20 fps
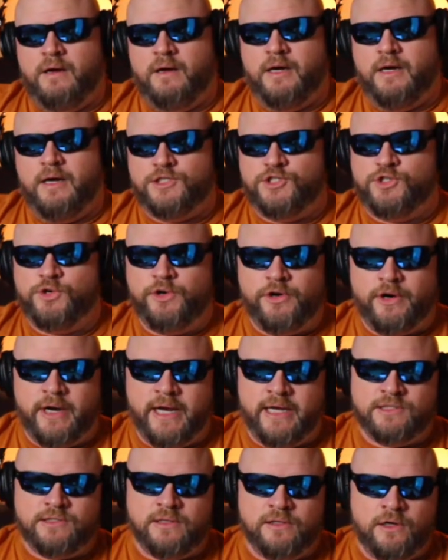Junior
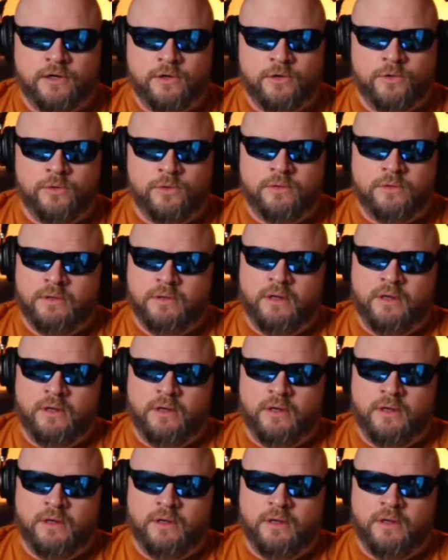Angelo